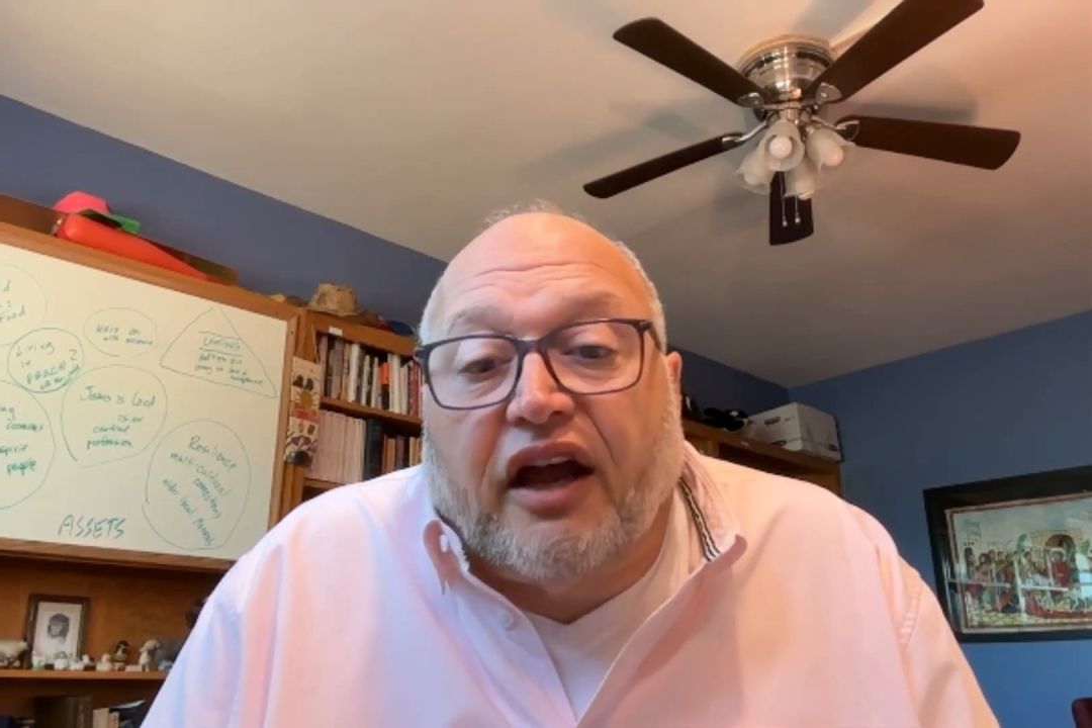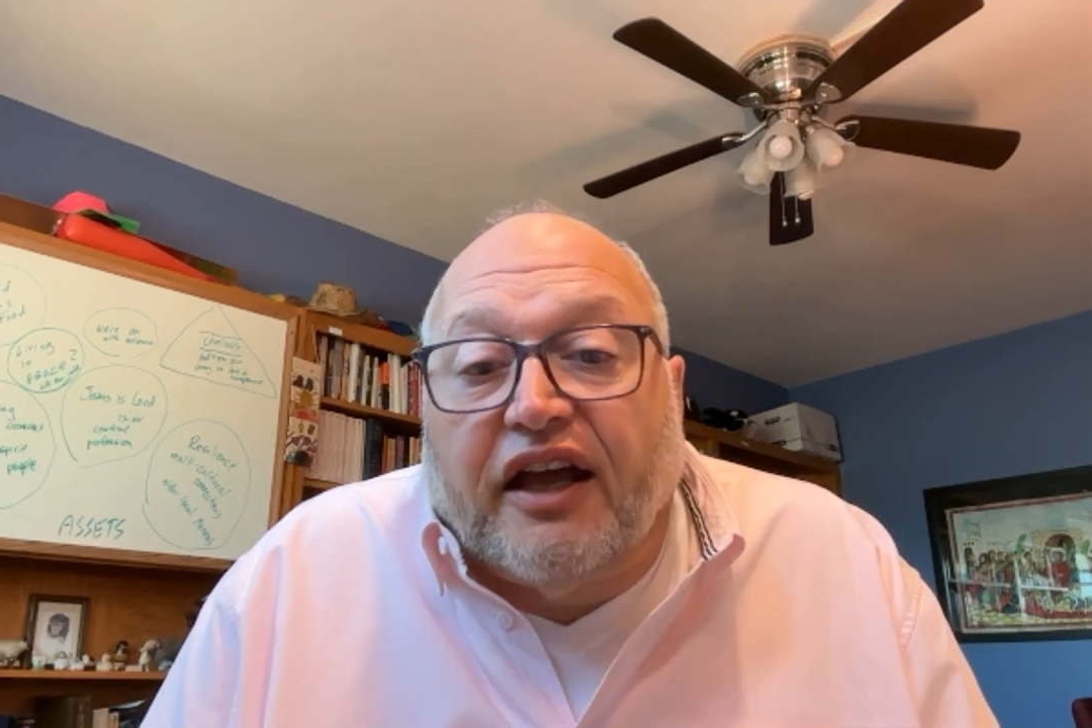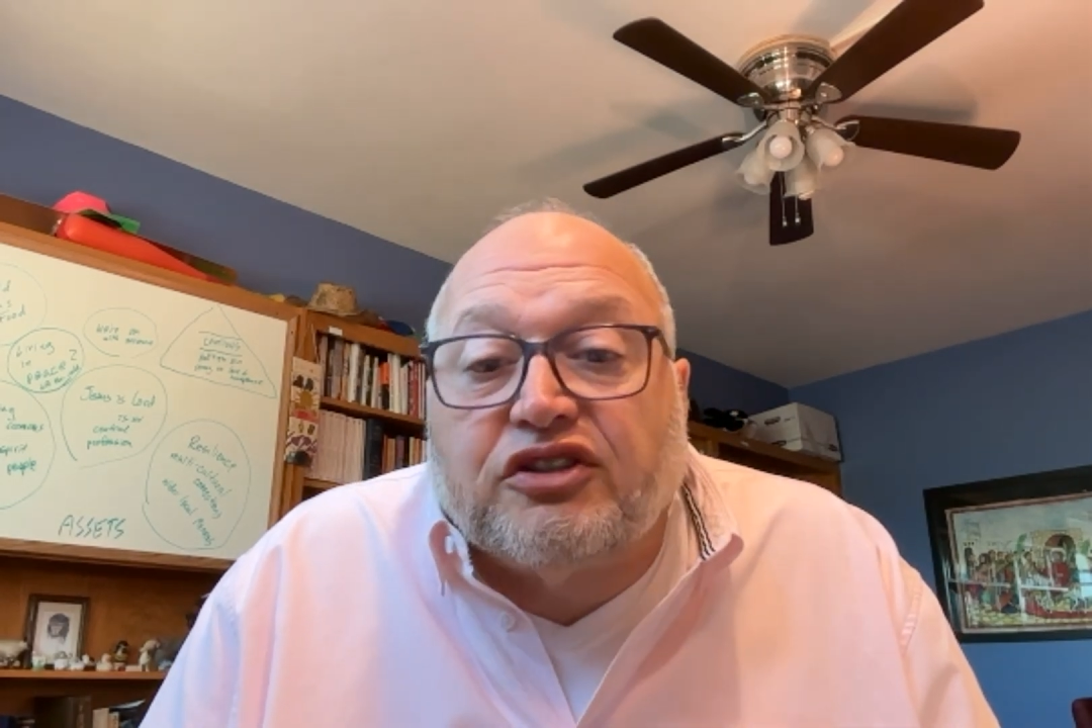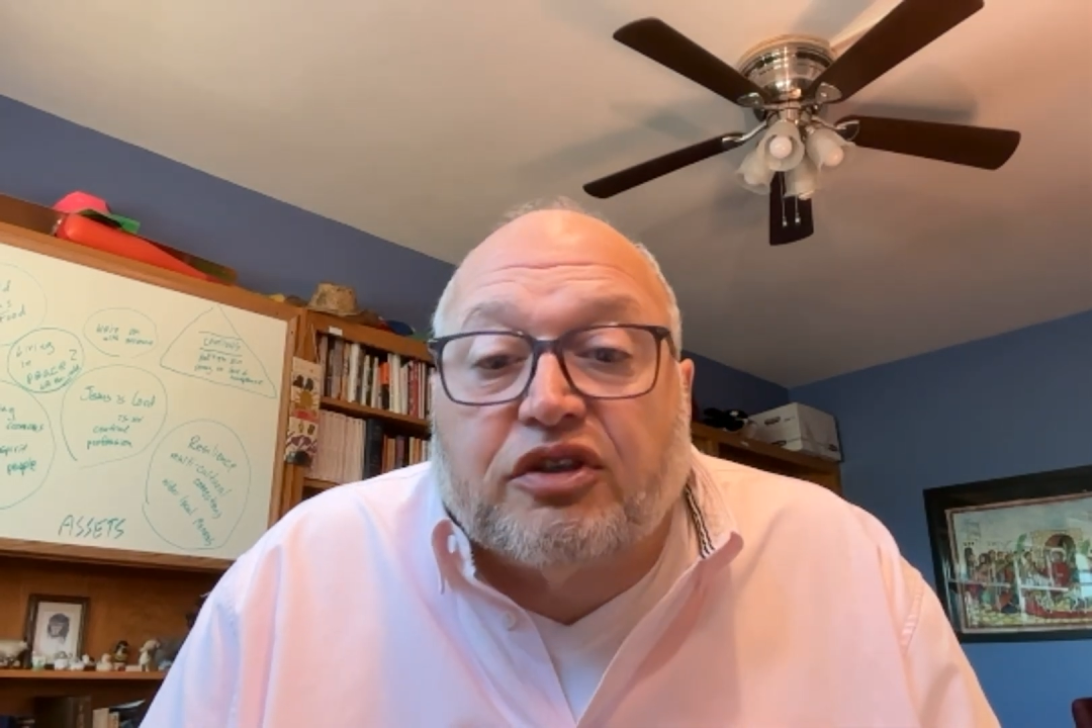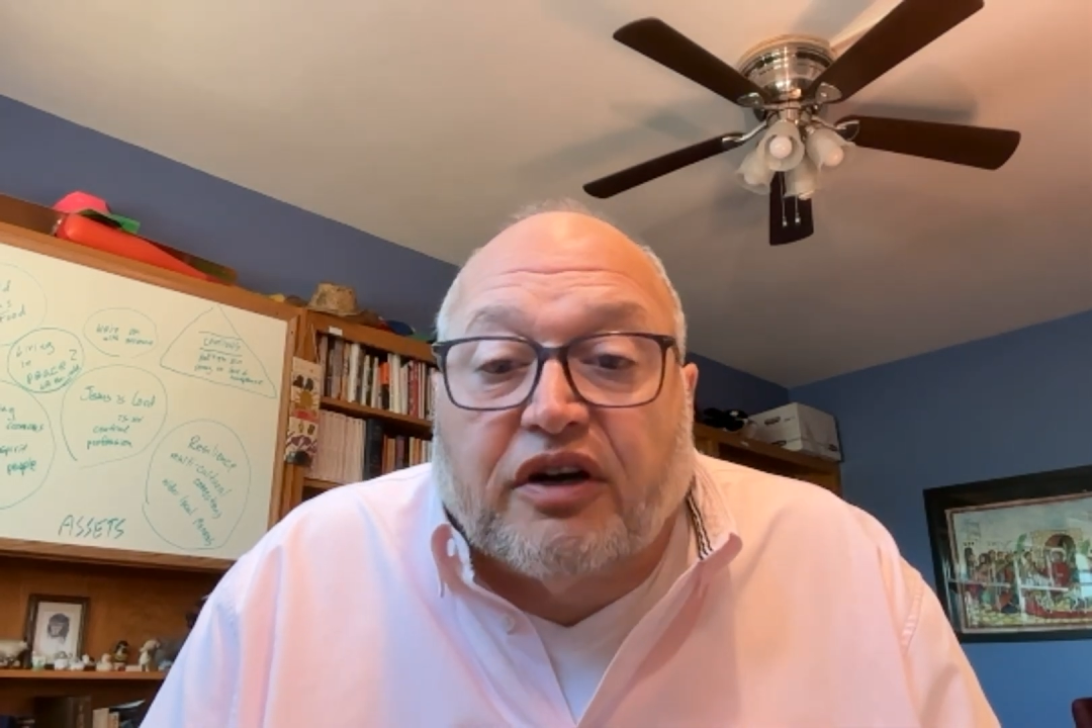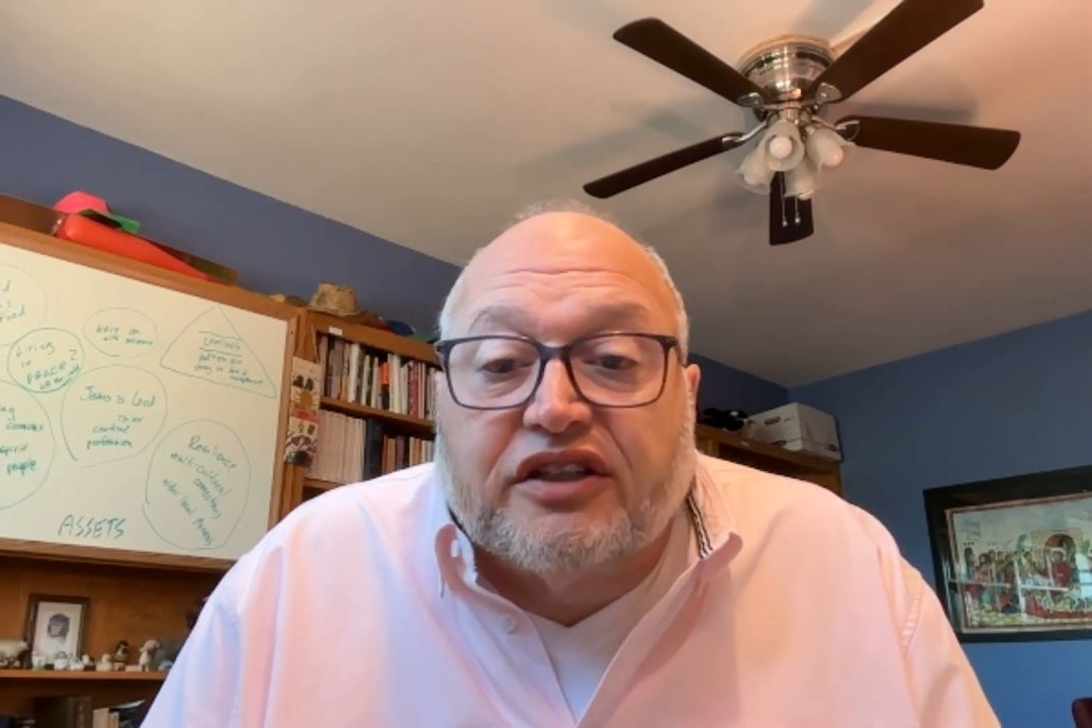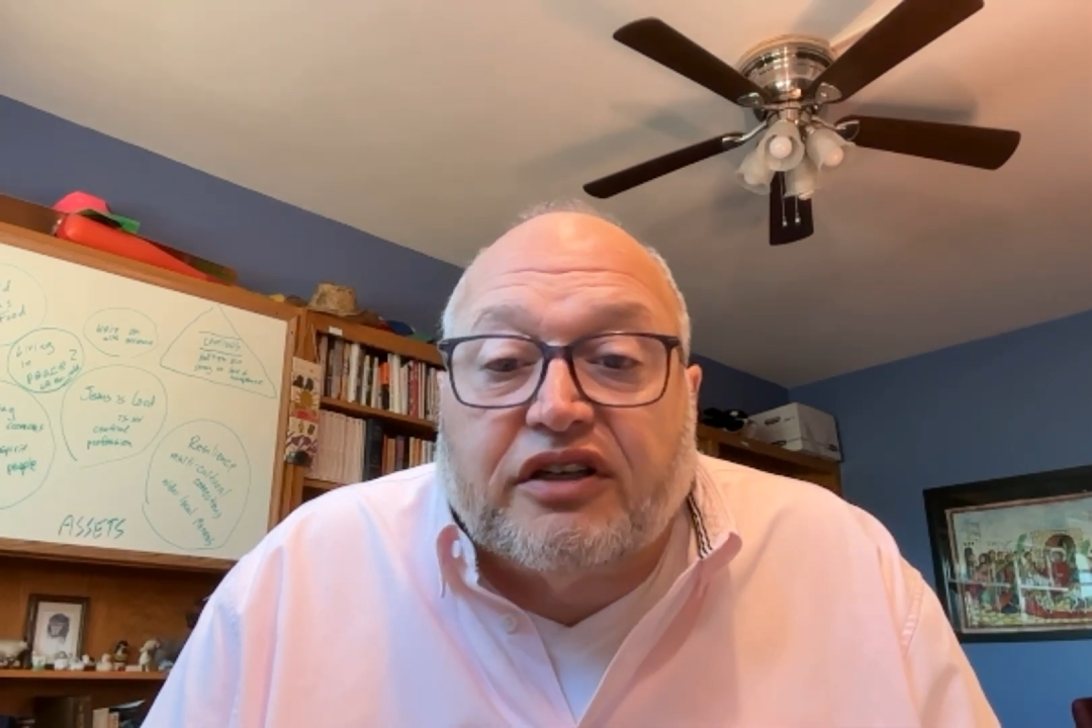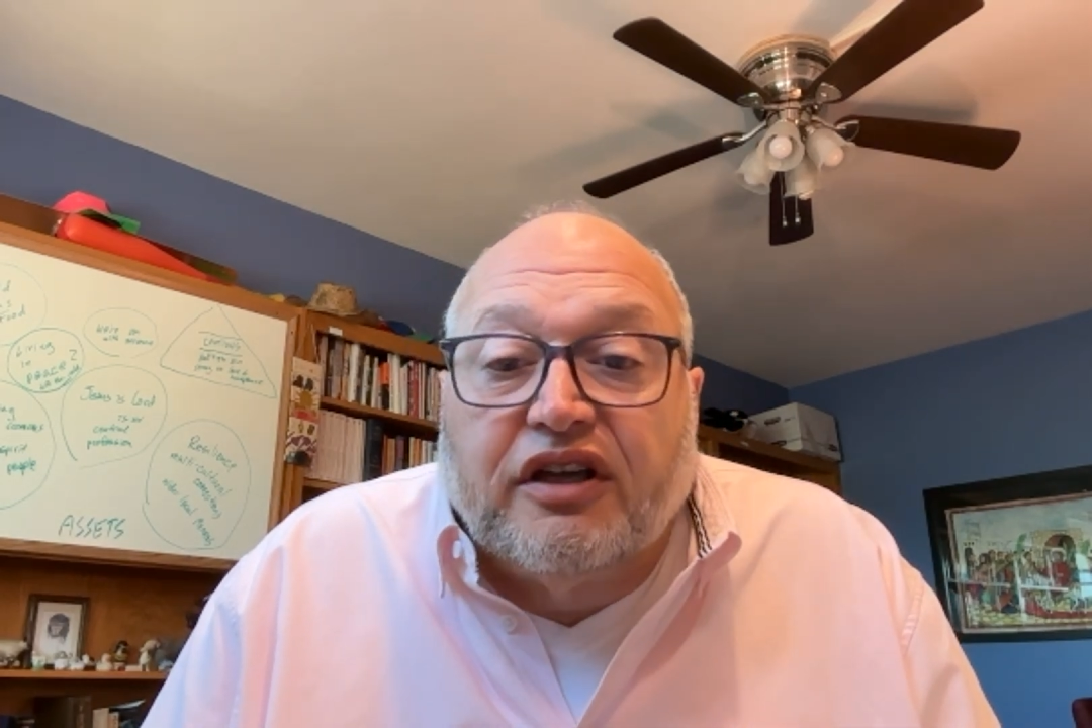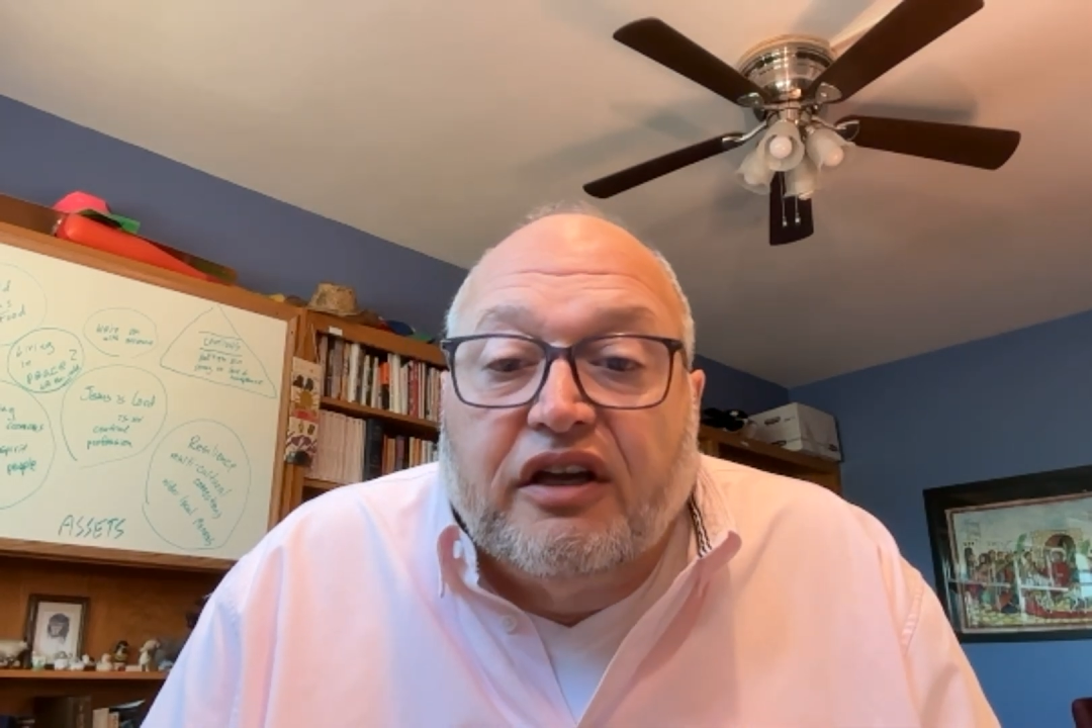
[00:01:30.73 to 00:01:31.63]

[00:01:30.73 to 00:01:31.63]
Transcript: enter it.